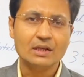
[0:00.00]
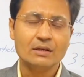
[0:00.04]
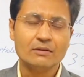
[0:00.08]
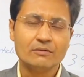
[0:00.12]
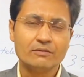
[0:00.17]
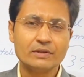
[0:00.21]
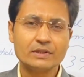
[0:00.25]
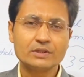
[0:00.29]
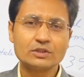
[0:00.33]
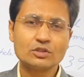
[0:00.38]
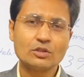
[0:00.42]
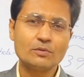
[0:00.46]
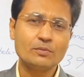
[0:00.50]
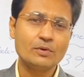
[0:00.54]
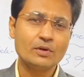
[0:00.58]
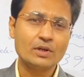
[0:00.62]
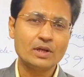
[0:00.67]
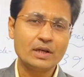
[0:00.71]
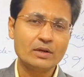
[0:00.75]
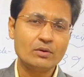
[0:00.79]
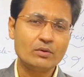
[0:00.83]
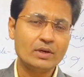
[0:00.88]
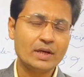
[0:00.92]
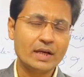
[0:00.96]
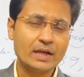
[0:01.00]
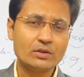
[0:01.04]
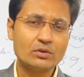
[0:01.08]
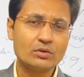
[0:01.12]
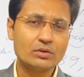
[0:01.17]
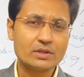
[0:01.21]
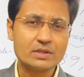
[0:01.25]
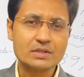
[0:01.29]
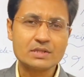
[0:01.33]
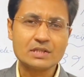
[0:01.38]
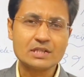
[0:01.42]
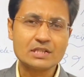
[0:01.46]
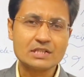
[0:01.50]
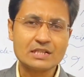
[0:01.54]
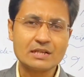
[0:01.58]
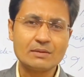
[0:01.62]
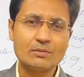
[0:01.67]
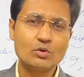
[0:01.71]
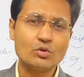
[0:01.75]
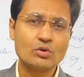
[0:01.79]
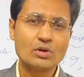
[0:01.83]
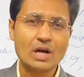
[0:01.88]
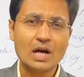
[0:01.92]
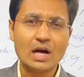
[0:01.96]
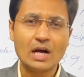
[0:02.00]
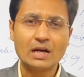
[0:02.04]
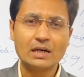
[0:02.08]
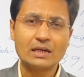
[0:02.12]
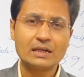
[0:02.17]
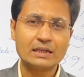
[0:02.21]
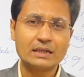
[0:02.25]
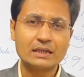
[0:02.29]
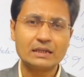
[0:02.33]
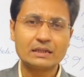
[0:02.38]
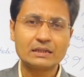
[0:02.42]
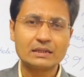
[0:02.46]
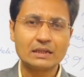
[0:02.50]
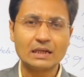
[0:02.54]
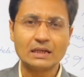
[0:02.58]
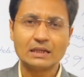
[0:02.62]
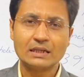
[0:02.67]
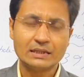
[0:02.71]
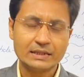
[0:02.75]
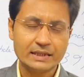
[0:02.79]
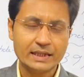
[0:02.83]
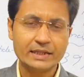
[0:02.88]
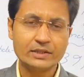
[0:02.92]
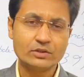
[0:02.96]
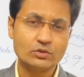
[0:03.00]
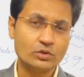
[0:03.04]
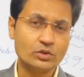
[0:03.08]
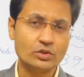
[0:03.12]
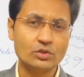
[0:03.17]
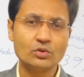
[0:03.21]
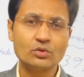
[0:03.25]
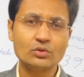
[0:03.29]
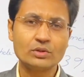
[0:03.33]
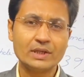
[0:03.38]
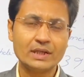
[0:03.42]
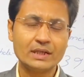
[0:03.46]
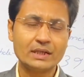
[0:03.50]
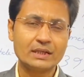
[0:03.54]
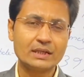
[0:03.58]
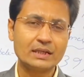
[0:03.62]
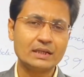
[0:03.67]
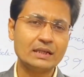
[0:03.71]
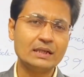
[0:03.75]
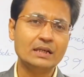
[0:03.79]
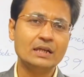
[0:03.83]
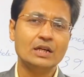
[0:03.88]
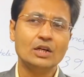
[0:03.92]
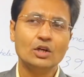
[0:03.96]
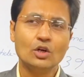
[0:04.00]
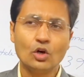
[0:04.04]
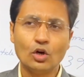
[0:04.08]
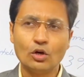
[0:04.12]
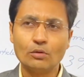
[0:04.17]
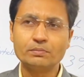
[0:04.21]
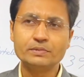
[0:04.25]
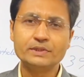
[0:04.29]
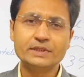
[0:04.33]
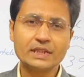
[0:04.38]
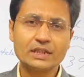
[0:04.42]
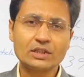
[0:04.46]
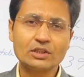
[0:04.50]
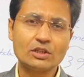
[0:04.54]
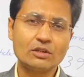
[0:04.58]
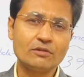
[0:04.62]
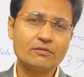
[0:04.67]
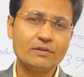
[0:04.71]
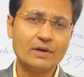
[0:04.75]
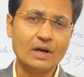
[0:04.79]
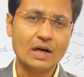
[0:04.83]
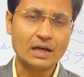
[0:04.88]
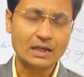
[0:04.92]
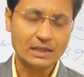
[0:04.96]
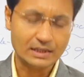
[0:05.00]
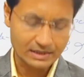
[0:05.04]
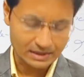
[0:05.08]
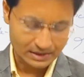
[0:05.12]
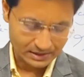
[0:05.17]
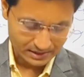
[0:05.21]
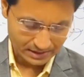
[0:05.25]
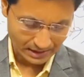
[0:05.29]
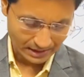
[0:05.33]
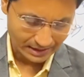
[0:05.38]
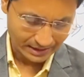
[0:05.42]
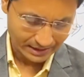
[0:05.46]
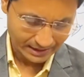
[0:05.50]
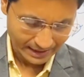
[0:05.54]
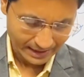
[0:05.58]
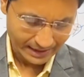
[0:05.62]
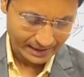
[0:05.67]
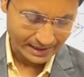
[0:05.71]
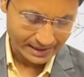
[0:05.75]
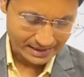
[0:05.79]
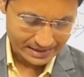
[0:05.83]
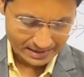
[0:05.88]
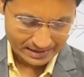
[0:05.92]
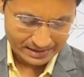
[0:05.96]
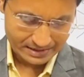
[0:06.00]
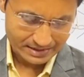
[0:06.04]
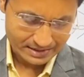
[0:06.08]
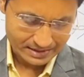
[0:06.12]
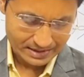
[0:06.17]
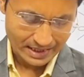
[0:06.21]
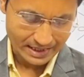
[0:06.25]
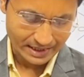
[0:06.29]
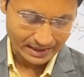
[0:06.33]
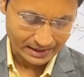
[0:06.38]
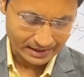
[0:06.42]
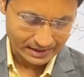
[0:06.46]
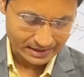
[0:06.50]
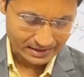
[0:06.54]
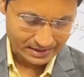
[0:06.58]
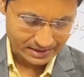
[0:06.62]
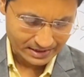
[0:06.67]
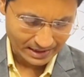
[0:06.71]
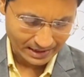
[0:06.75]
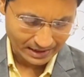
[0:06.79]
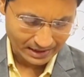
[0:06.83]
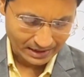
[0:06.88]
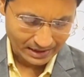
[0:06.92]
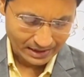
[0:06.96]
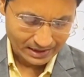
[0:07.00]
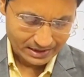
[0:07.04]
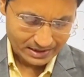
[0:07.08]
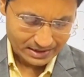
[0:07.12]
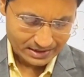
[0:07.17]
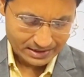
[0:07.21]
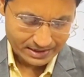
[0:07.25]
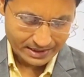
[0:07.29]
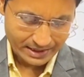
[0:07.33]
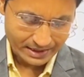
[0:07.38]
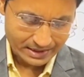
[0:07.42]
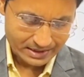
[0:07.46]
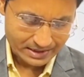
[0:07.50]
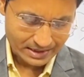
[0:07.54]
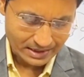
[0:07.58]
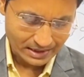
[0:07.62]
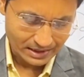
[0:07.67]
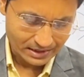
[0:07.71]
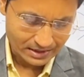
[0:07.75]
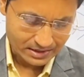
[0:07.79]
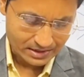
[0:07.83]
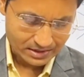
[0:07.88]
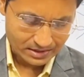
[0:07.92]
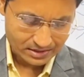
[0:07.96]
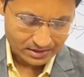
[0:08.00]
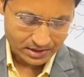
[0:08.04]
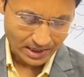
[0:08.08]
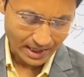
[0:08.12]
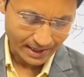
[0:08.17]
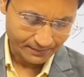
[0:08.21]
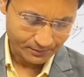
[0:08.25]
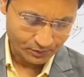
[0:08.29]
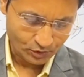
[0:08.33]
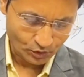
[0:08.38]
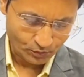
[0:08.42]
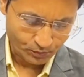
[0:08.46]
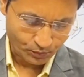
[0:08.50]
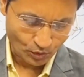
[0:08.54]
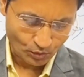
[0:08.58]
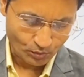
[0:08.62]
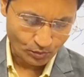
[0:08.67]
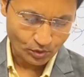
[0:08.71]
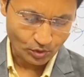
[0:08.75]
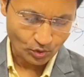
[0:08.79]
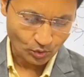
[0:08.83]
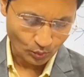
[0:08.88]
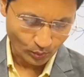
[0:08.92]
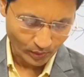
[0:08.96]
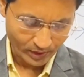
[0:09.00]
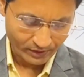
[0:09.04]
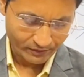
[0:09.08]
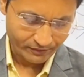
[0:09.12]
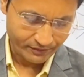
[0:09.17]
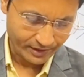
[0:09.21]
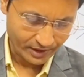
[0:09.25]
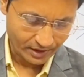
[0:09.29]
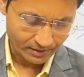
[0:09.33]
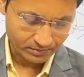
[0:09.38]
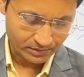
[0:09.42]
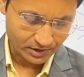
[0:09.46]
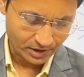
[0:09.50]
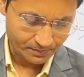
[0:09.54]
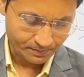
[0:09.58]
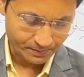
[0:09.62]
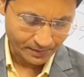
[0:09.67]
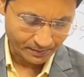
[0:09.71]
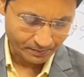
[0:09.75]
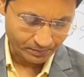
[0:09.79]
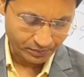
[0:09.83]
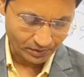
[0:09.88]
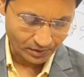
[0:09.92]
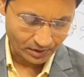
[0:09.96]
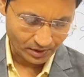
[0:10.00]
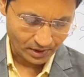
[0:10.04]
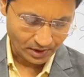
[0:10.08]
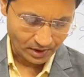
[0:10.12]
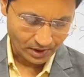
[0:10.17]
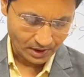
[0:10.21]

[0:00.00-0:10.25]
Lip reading: First of all, I would like to discuss about Article 38. We know that the object of Article 38 as enshrined is that states shall strive to promote welfare of the people